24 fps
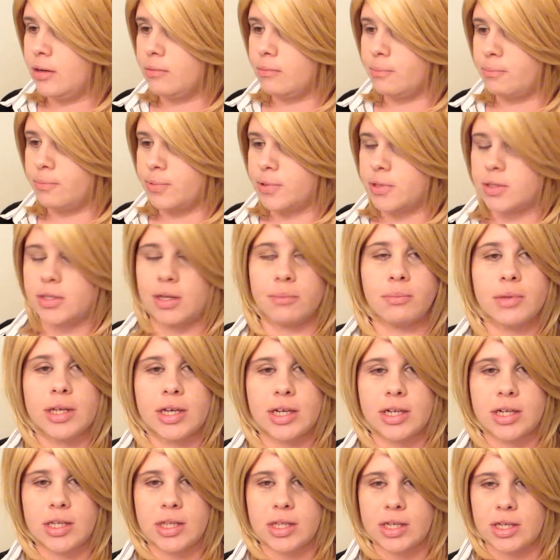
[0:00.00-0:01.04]
stumbling
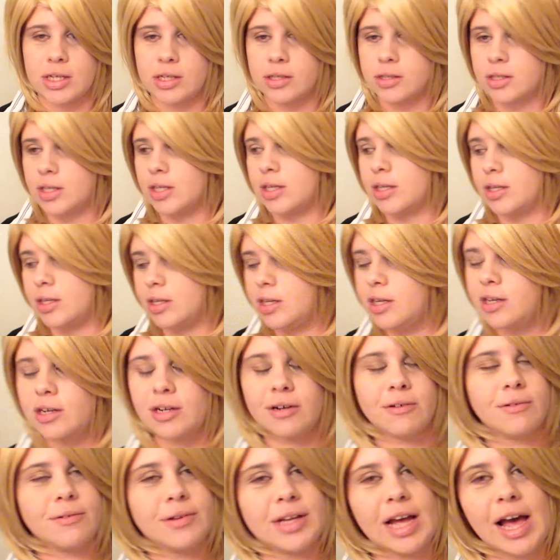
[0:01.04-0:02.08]
into things, like, you
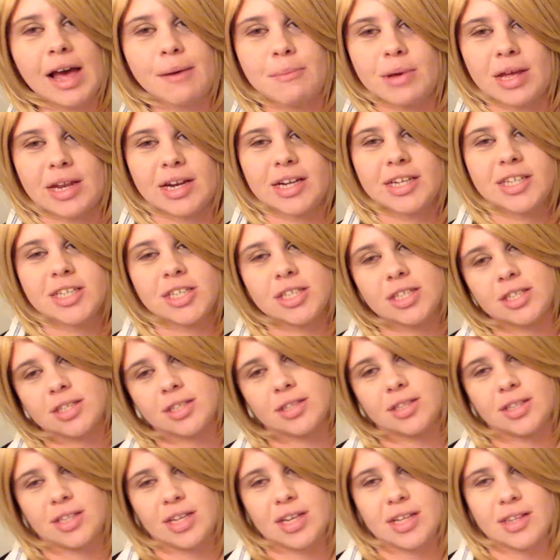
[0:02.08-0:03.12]
know, I mean, it's just,
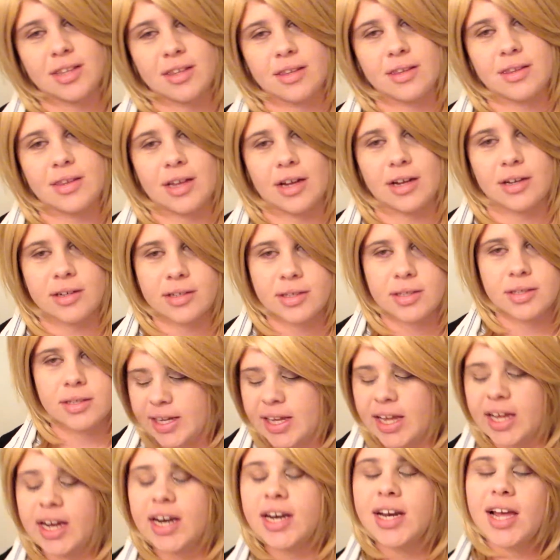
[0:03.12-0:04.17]
it sucks.
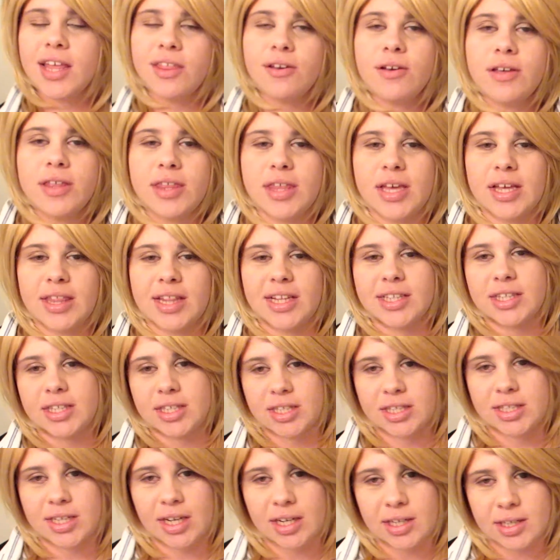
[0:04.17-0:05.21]
Another thing that
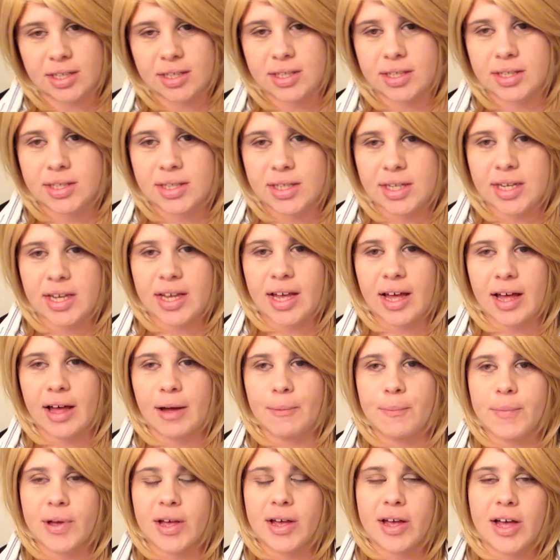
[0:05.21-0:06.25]
sucks,
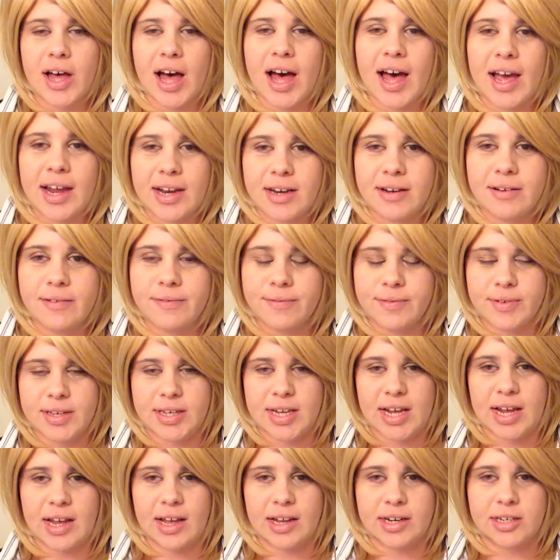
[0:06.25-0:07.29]
kind of
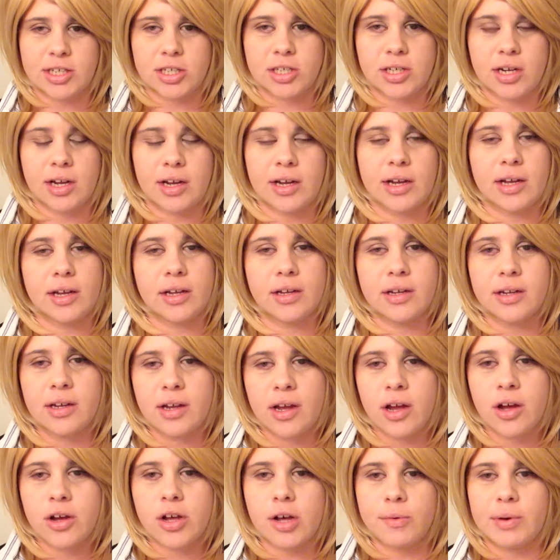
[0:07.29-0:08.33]

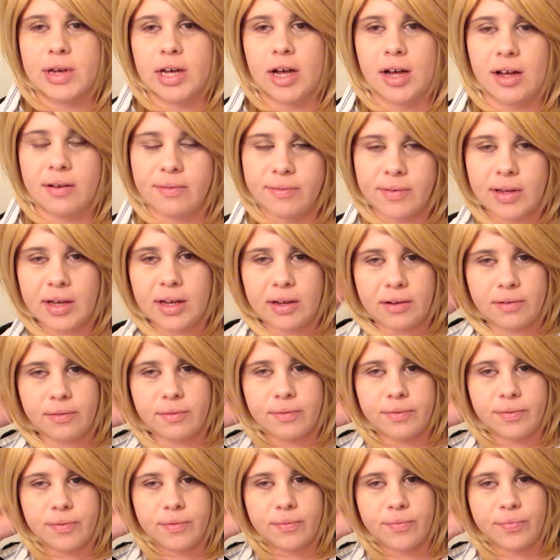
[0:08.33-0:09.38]
going off
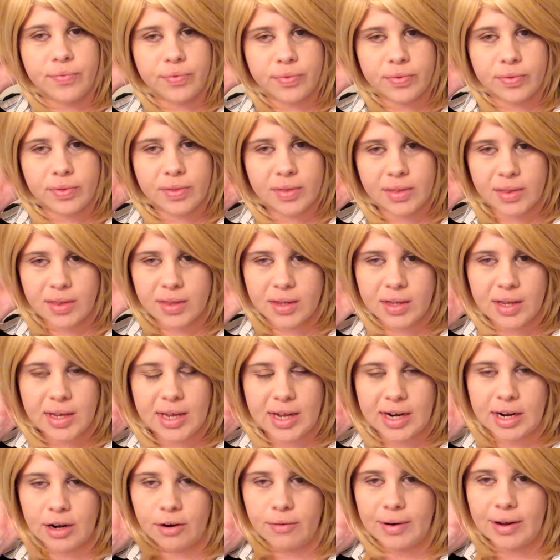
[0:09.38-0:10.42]
of
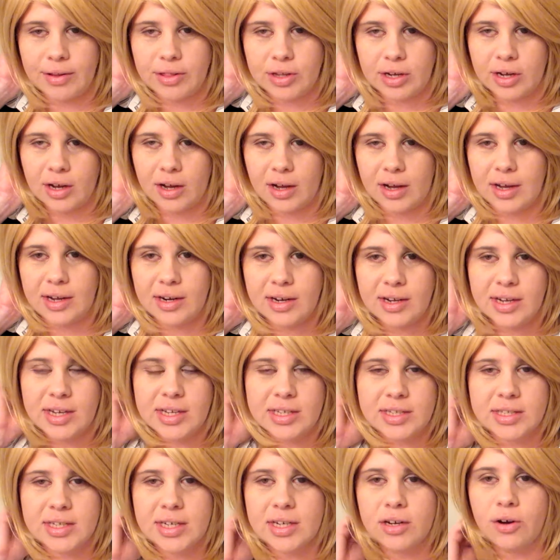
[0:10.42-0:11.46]
getting around the con
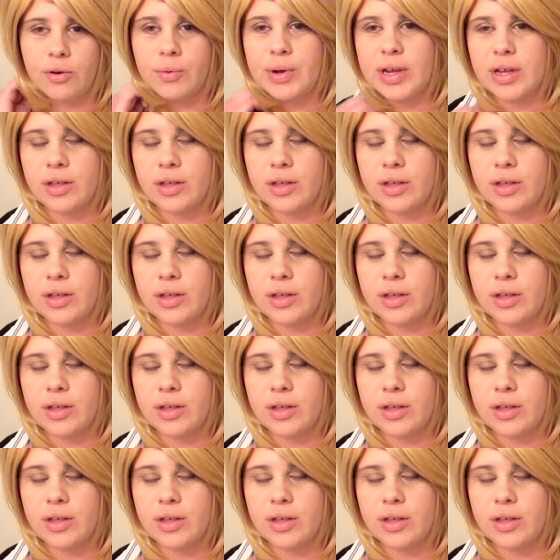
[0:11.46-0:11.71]
is going